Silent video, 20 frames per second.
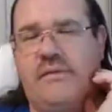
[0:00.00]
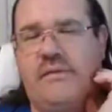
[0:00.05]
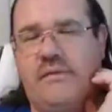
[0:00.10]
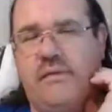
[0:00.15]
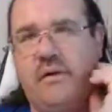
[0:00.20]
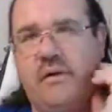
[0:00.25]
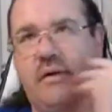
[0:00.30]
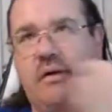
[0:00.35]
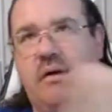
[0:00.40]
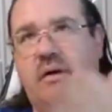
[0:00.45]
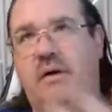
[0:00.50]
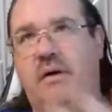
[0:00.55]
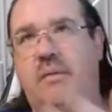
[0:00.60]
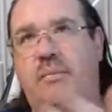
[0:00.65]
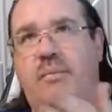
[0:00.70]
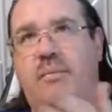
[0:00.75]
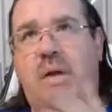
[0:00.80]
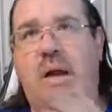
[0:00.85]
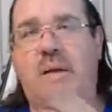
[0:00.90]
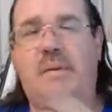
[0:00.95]

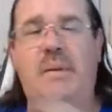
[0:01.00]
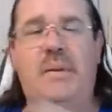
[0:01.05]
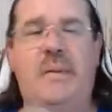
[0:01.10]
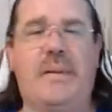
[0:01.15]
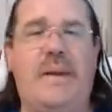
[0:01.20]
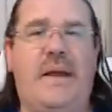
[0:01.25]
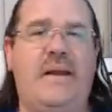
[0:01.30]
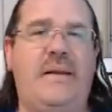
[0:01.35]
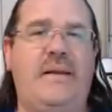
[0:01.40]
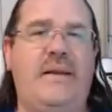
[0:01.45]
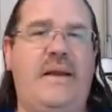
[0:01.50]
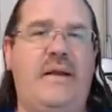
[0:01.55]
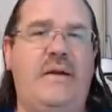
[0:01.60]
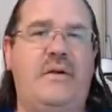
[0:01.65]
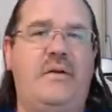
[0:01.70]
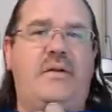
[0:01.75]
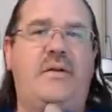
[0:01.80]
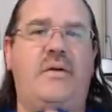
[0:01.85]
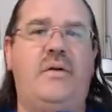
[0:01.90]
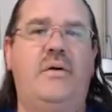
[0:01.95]
for probably about a day
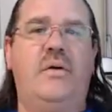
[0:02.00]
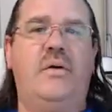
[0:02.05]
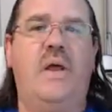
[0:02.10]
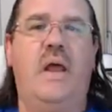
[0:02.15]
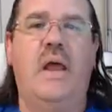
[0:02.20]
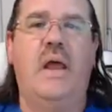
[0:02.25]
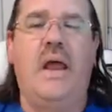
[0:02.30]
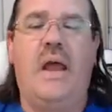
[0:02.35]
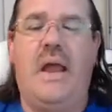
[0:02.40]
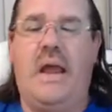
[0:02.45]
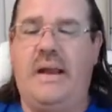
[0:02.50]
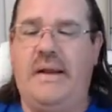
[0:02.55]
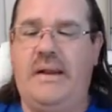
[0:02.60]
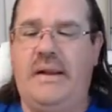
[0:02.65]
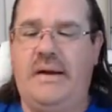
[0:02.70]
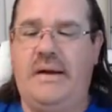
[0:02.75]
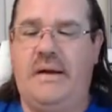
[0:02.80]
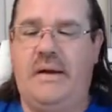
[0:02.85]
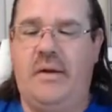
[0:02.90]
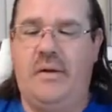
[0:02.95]
or two, and
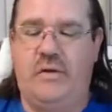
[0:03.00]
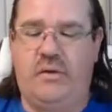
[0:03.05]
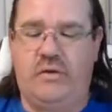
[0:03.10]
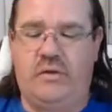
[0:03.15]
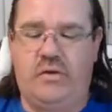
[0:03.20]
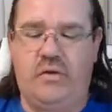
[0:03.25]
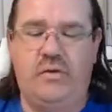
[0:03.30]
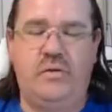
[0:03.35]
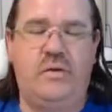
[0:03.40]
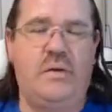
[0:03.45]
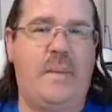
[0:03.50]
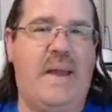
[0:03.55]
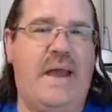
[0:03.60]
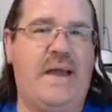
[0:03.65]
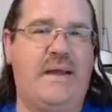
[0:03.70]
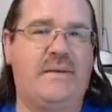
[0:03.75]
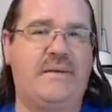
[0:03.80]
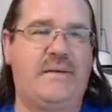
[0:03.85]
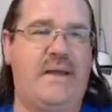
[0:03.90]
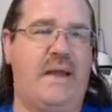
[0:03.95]
then I'll do the
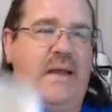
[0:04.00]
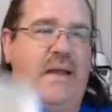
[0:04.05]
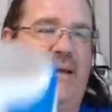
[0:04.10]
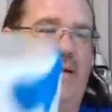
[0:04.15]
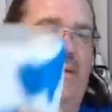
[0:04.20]
back side